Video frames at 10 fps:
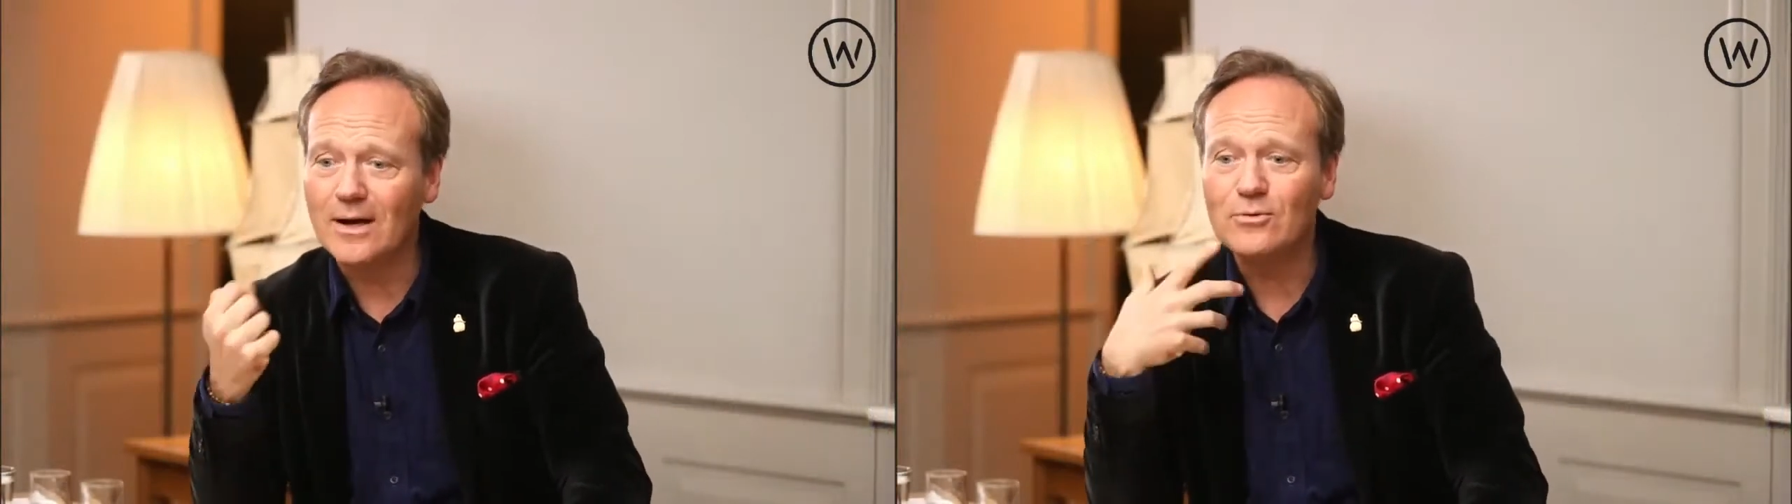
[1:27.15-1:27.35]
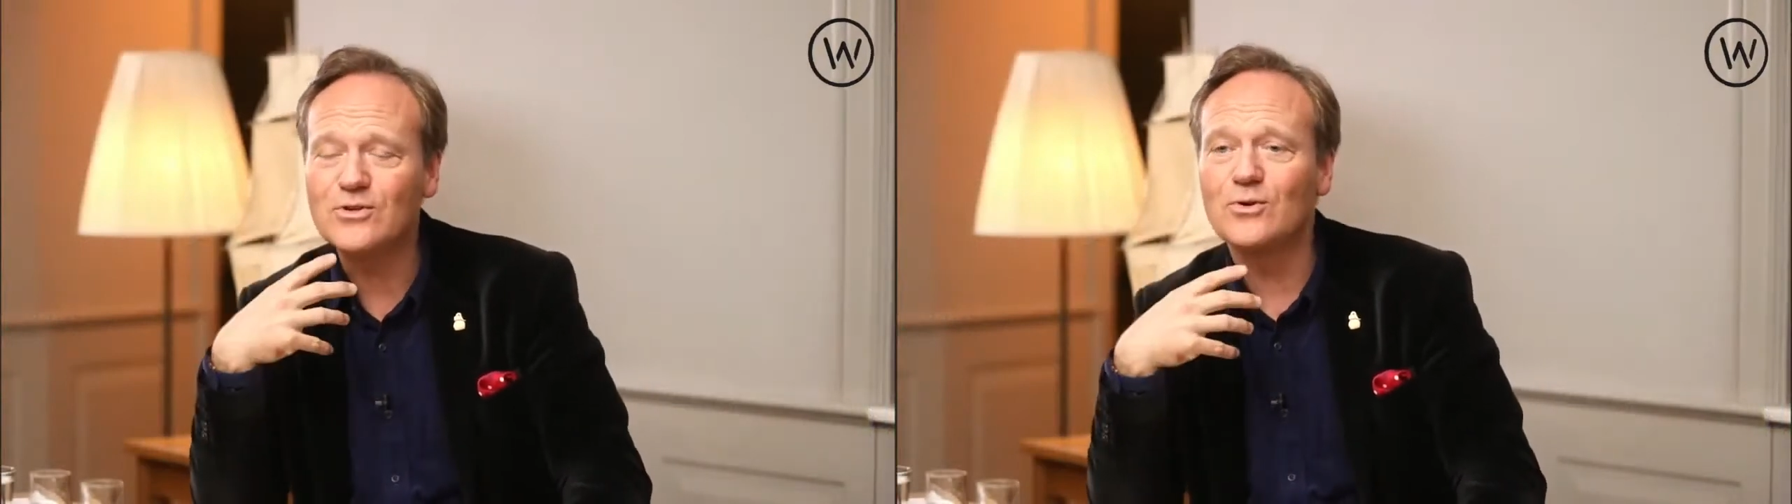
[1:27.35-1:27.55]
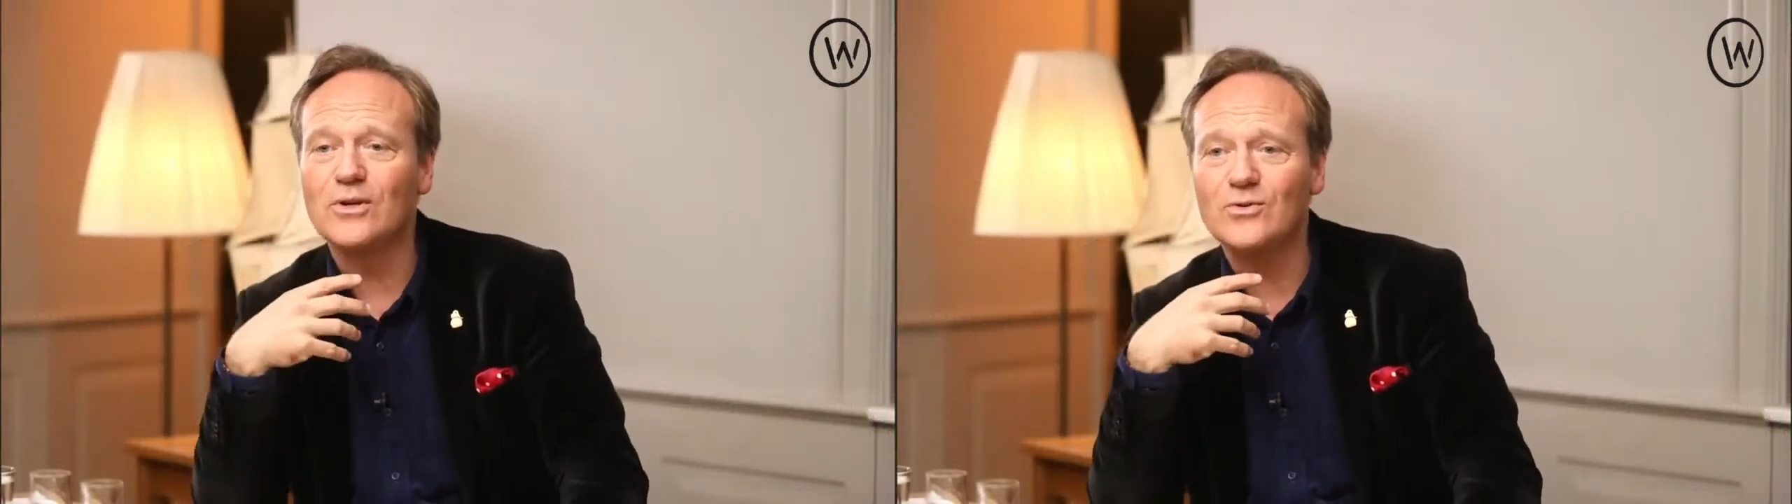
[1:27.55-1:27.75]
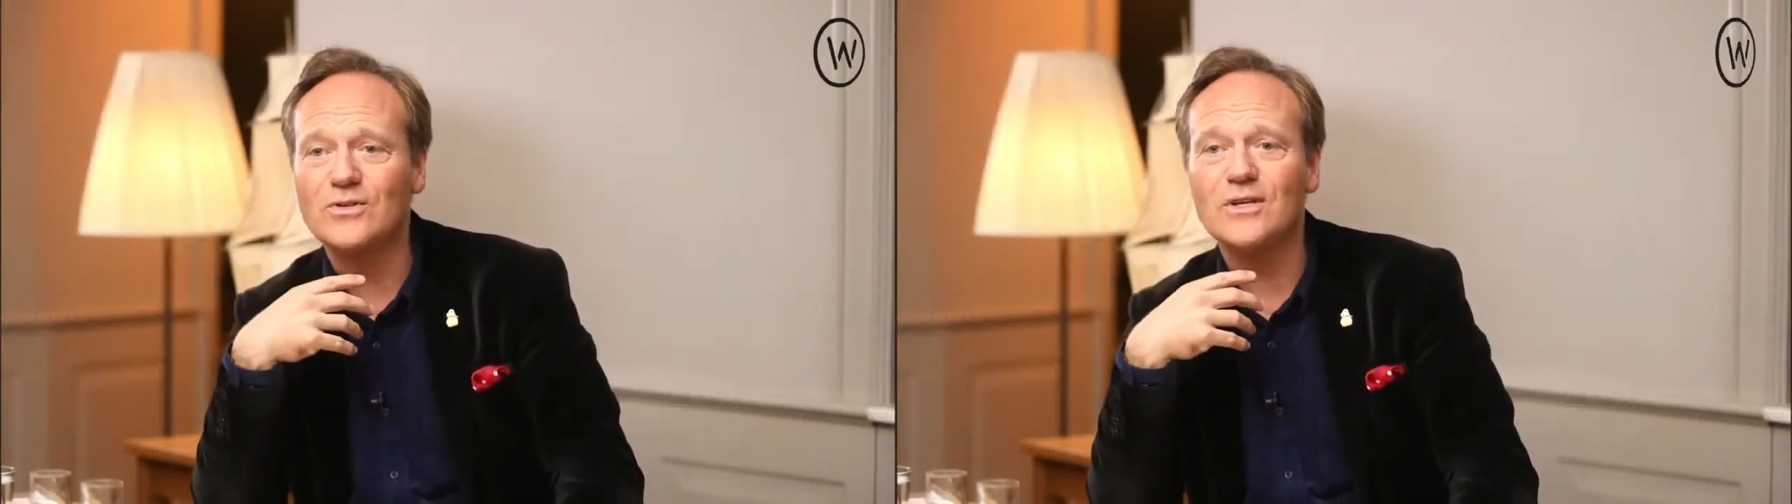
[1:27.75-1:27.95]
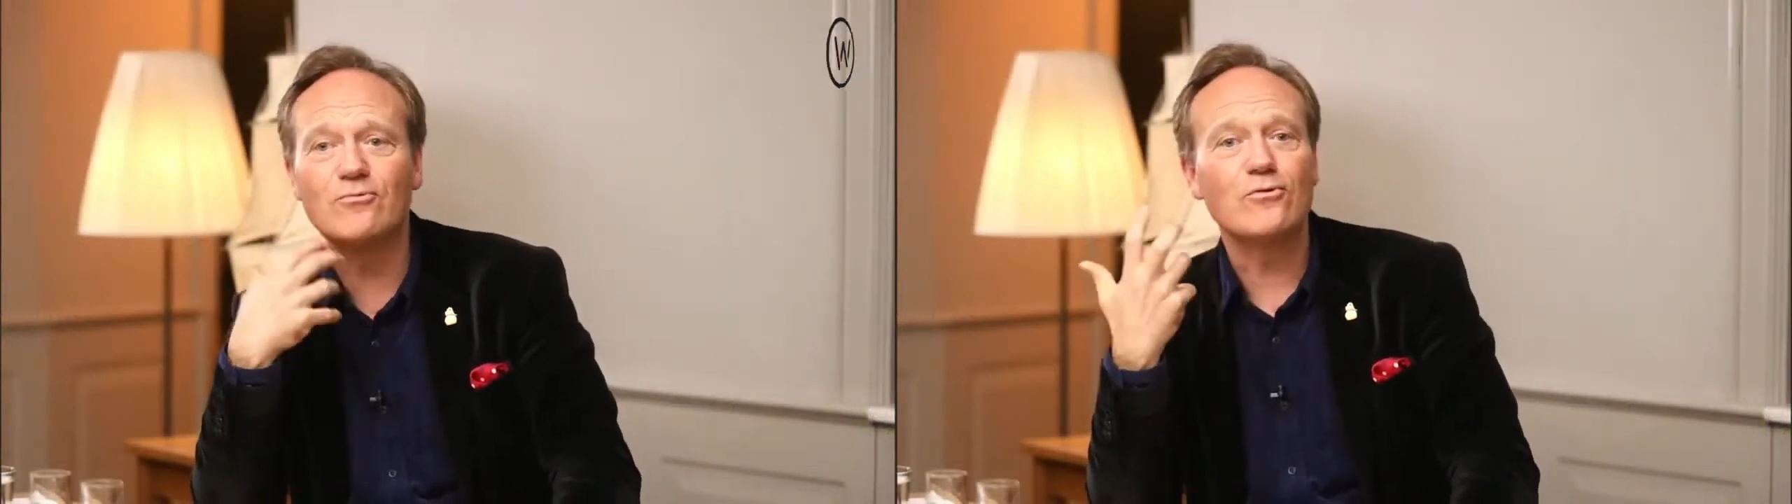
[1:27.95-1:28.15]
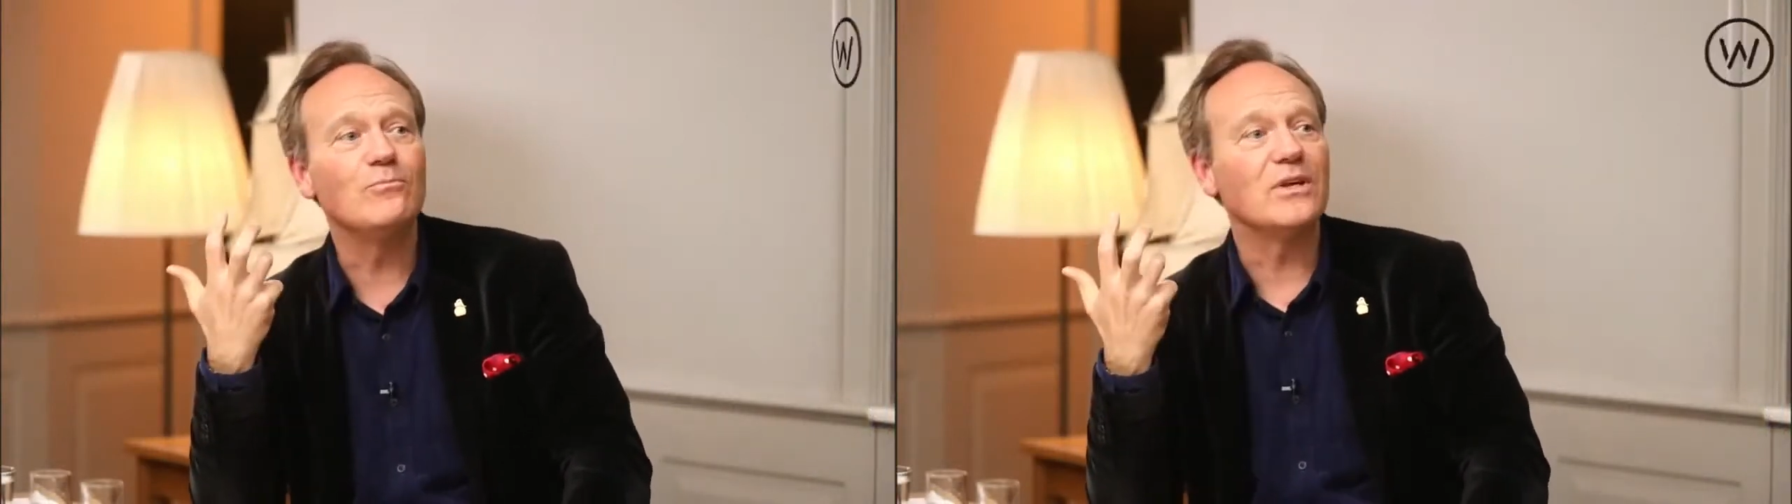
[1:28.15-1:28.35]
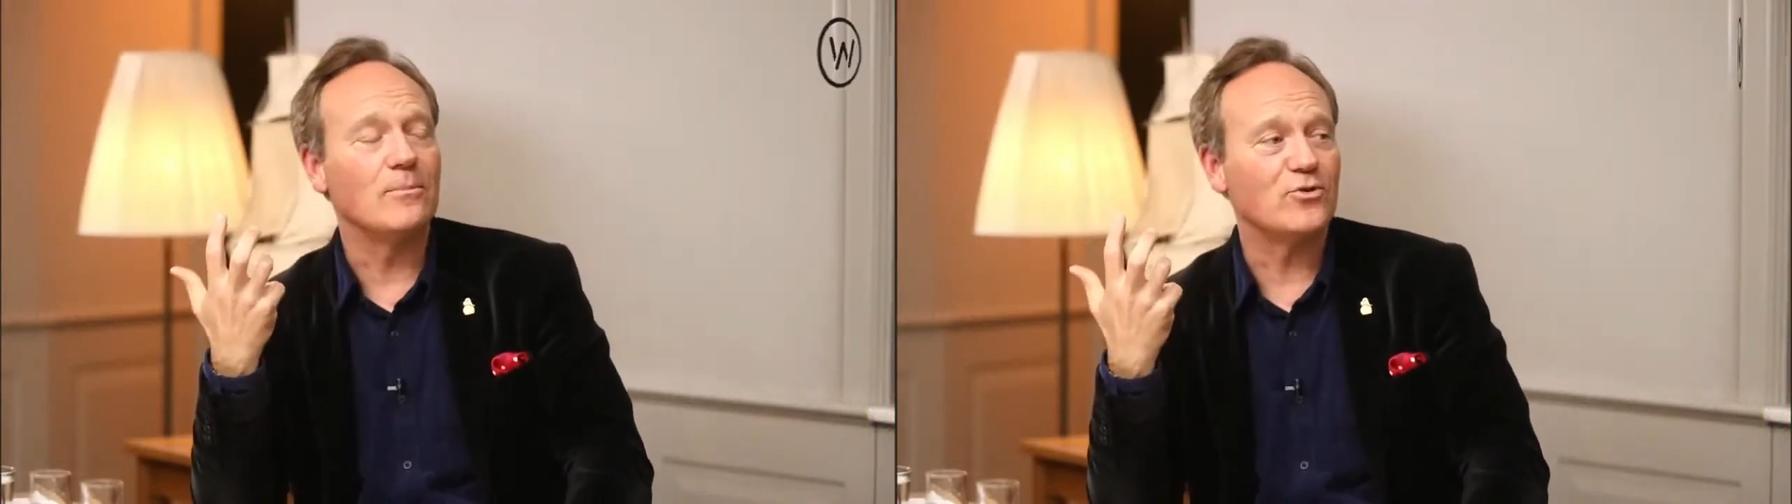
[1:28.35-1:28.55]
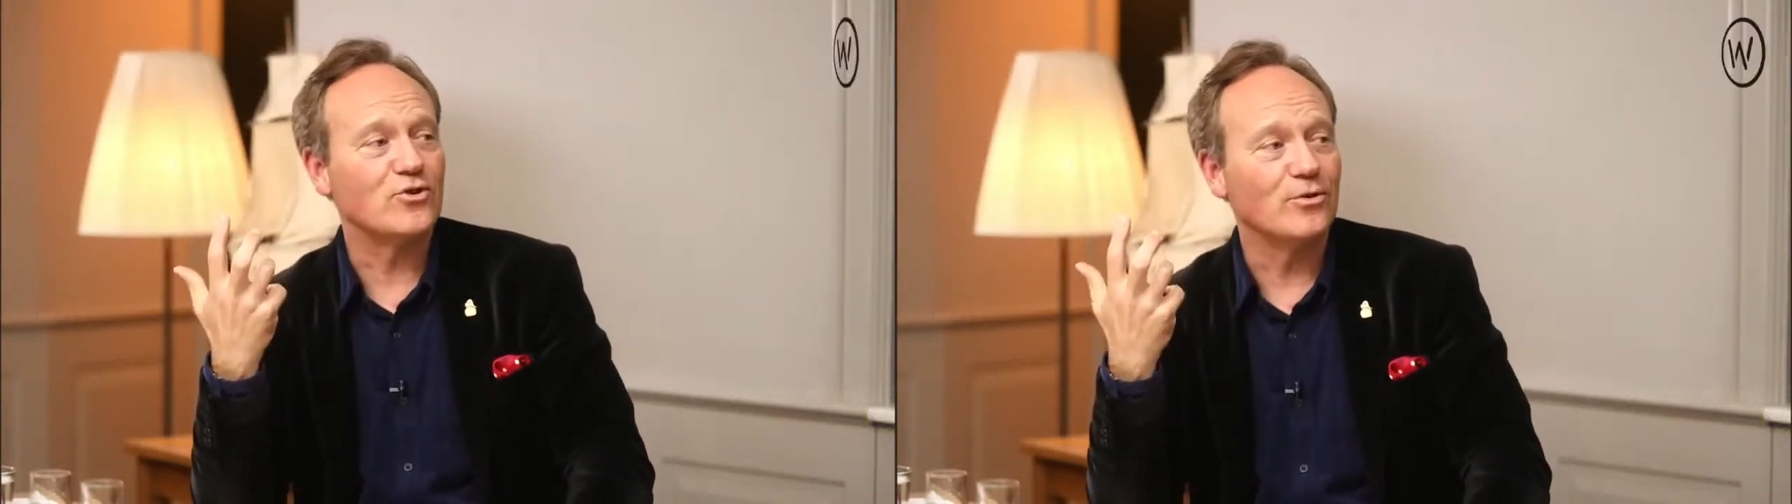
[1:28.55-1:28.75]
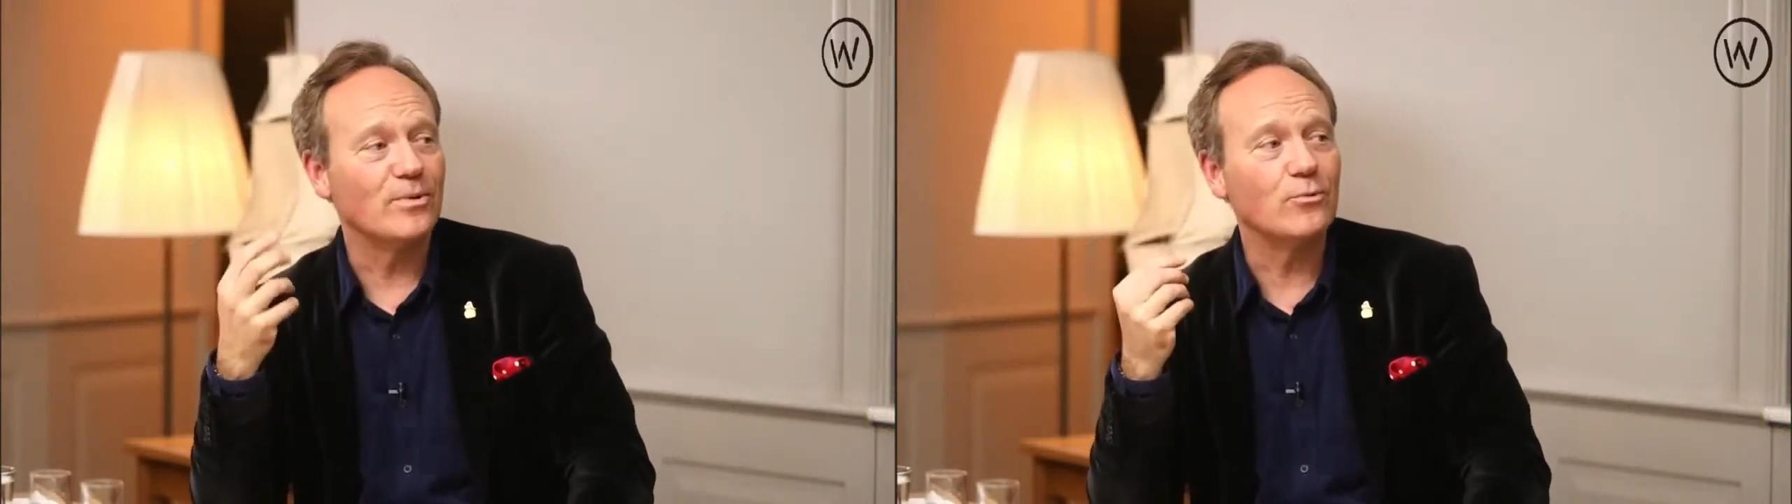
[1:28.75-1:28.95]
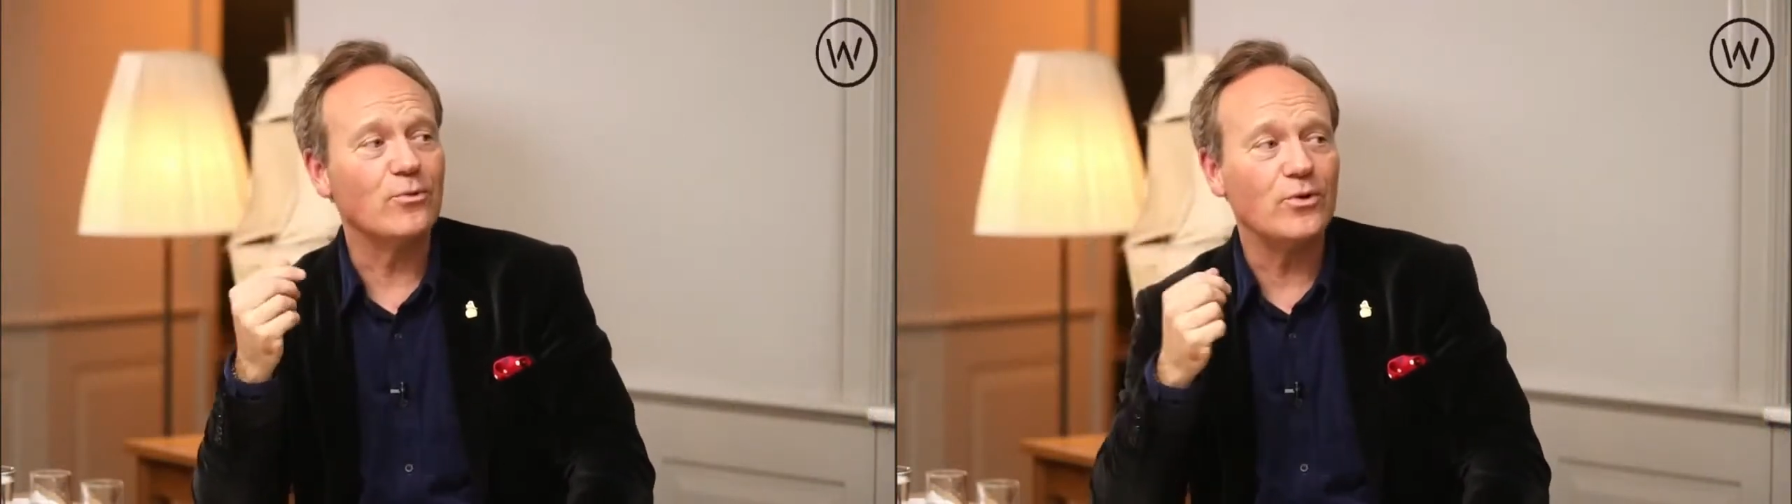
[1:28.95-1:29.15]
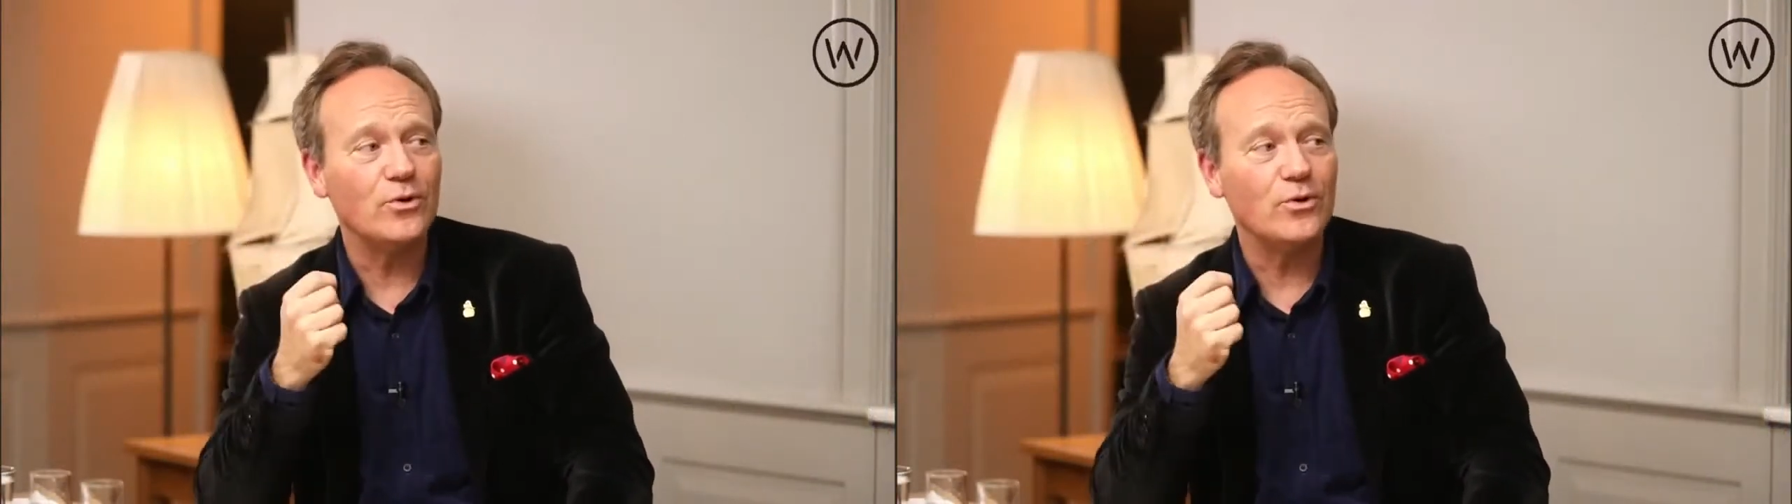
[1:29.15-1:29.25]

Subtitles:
I was going to say room temperature, but